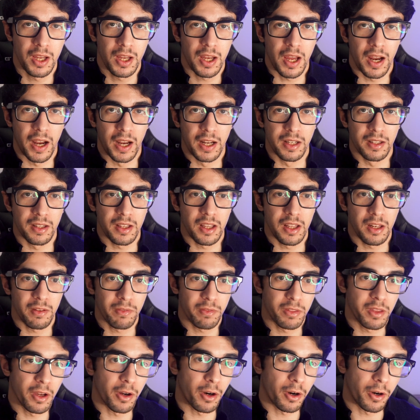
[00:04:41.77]
And
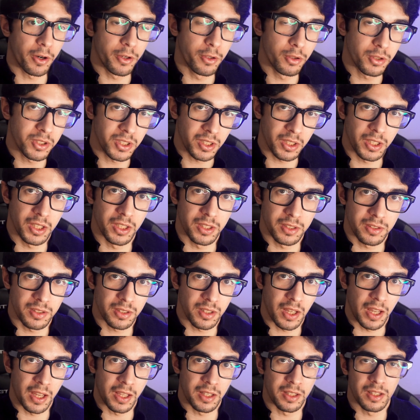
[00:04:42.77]
if they are using
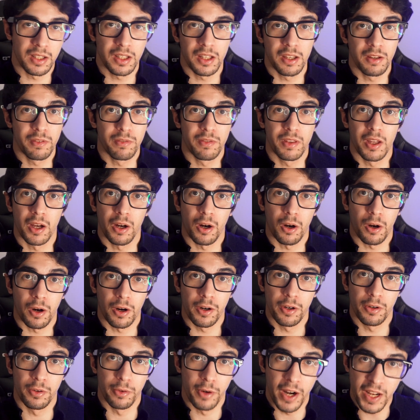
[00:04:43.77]
it and if they
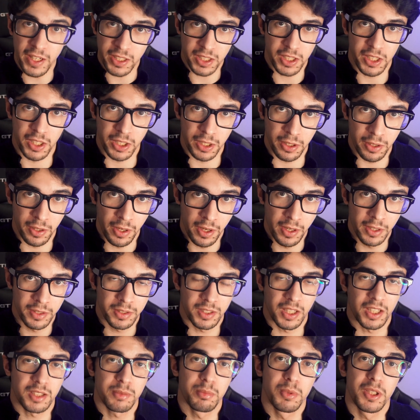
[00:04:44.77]
are ranking,
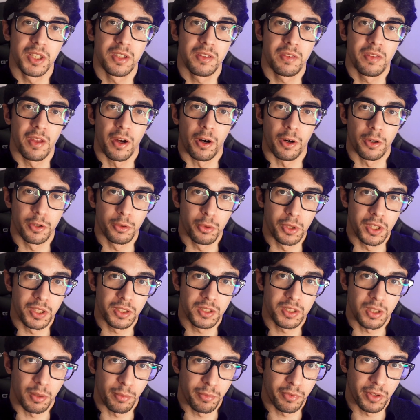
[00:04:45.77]
that means they are doing
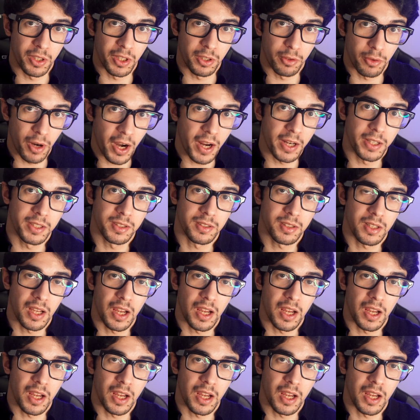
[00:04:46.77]
something right.